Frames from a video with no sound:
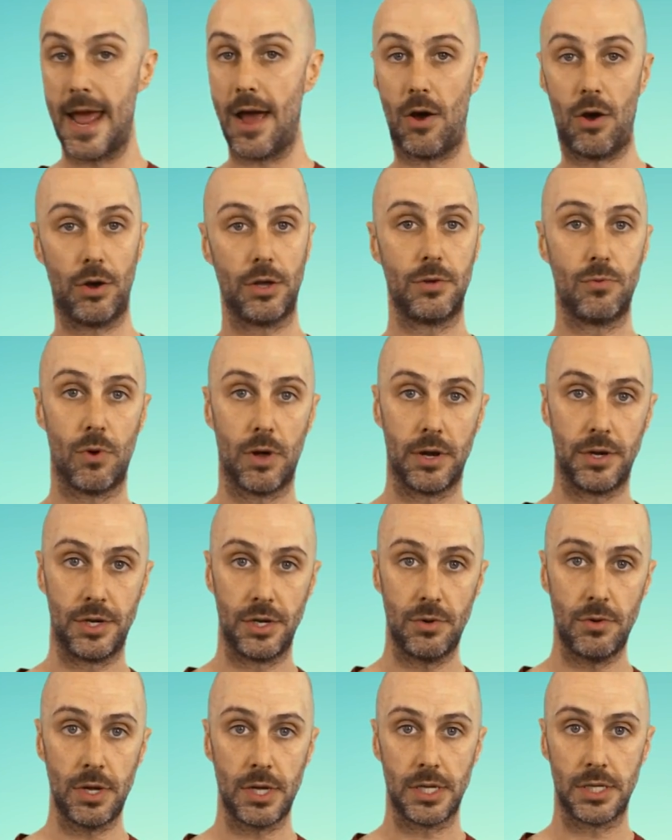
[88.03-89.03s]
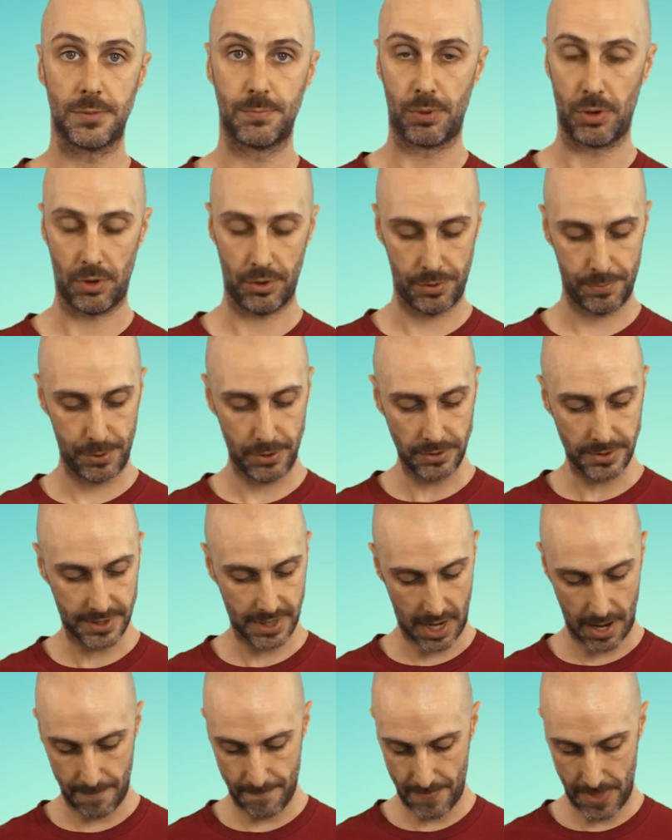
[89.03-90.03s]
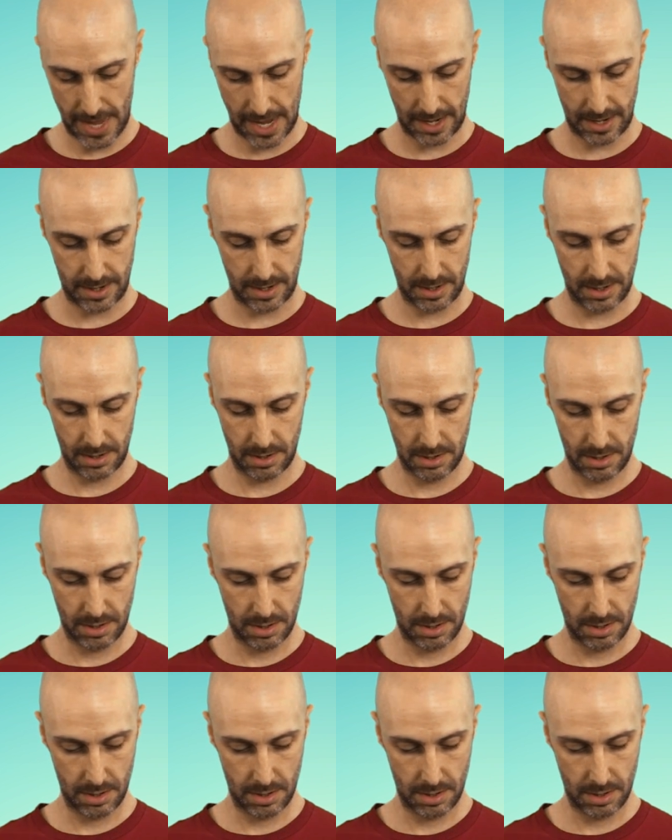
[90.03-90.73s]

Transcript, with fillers: Now all you want to do is pull the boots up and...